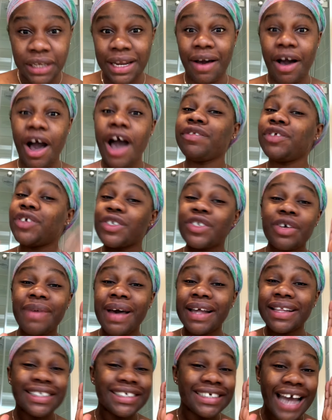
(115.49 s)
Now, I've just come out
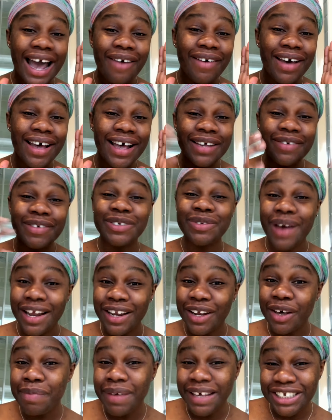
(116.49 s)
of the shower, which will
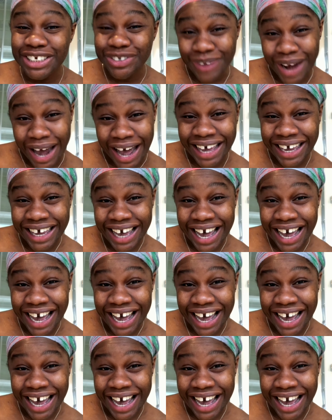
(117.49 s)
look a bit dry.